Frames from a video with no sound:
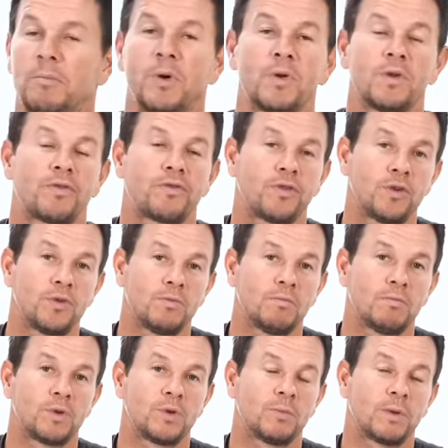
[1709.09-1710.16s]
a bowl of
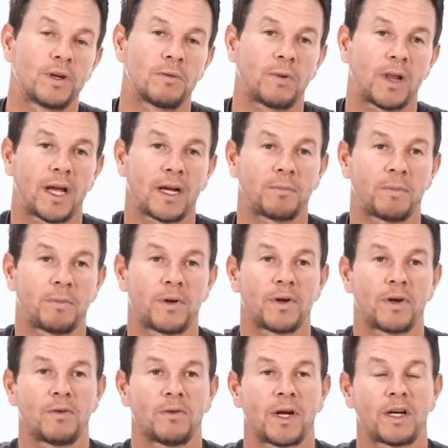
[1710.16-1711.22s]
fruit, blueberry,
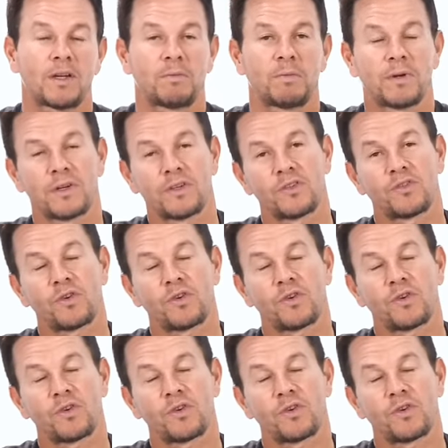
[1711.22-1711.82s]
blackberry, raspberry,